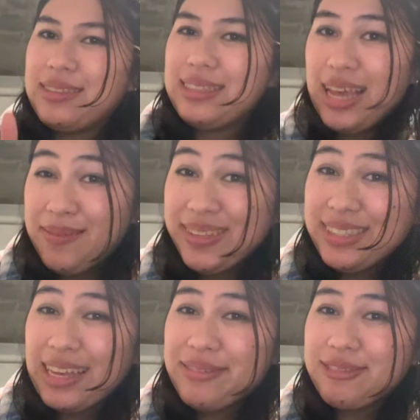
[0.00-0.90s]
Taming
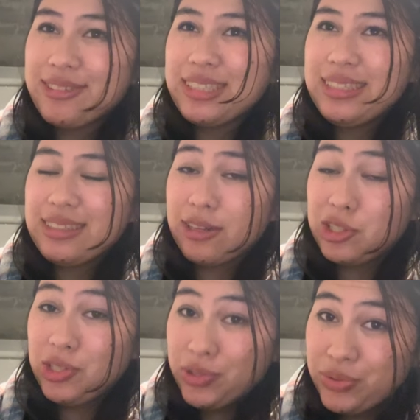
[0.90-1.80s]
7 released on
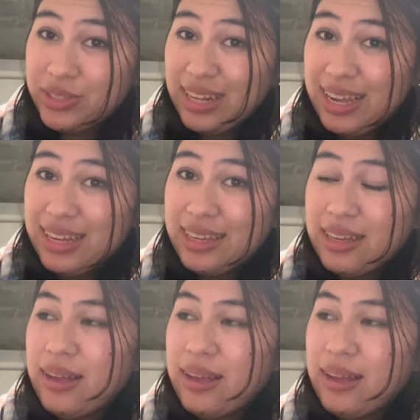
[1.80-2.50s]
Tuesday,